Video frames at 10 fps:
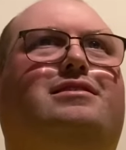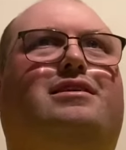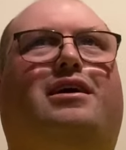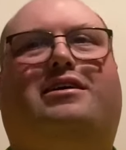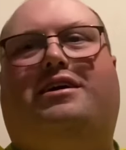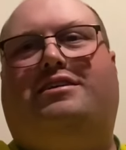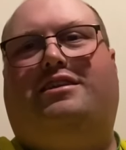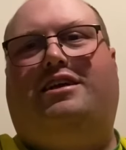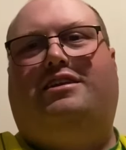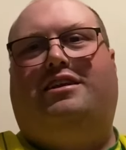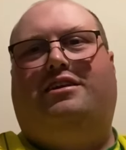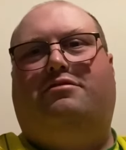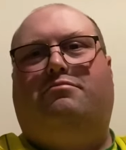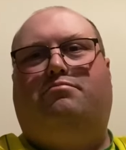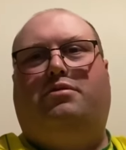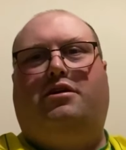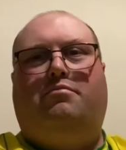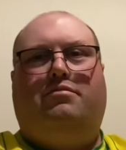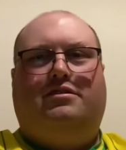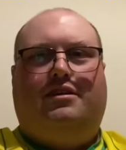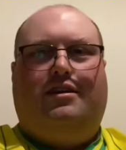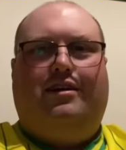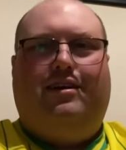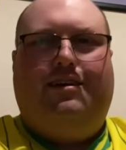I guess they did it on purpose, isn't it?